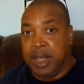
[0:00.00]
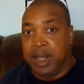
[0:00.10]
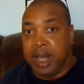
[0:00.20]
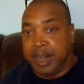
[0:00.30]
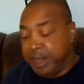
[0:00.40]

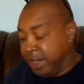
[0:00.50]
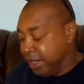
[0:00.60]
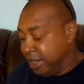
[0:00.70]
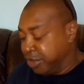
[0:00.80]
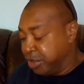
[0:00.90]
and they
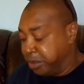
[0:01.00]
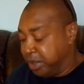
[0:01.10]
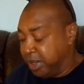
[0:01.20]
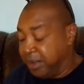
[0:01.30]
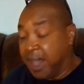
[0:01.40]
literally
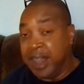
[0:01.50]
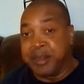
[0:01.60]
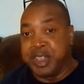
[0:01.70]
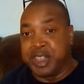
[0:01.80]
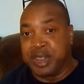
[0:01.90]
believe every
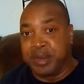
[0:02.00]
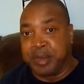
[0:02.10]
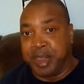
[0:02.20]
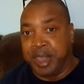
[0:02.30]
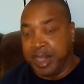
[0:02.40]
single
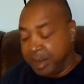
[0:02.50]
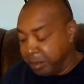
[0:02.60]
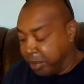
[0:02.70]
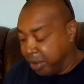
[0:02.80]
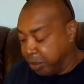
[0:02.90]
thing in the
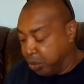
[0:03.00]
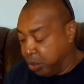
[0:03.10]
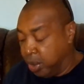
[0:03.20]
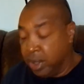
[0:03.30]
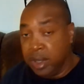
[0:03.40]
Bible,
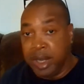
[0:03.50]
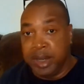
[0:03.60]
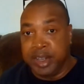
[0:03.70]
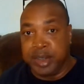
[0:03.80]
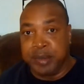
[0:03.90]
and they
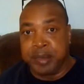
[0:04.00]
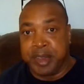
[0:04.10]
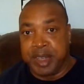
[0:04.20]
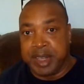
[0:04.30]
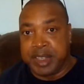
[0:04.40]
don't think
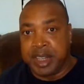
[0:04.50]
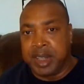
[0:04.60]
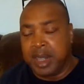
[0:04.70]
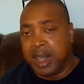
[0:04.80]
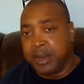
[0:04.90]
that,
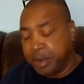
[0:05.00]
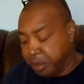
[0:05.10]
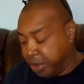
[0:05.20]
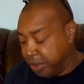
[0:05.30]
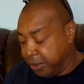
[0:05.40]
hang on a
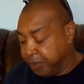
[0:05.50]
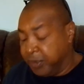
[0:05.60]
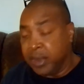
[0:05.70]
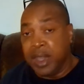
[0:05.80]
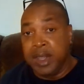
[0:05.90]
minute,
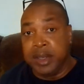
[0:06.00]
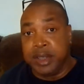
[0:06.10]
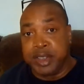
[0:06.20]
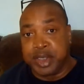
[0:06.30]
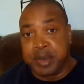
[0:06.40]

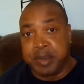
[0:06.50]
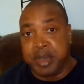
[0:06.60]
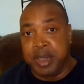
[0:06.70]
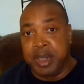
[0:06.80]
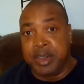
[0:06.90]
this could
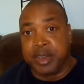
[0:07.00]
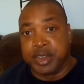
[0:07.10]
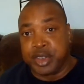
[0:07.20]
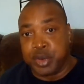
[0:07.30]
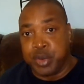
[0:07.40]
be the
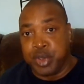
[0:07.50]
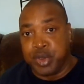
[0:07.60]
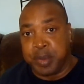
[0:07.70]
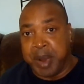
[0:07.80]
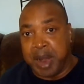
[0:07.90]
stories or
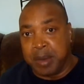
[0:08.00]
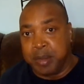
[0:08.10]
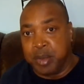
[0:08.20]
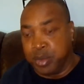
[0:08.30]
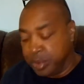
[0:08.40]

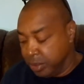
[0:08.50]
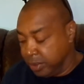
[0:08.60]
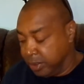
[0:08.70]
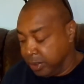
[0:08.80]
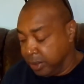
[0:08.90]
parables,
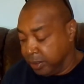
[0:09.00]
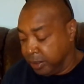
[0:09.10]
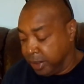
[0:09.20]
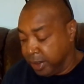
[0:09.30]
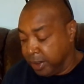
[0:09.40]
yeah,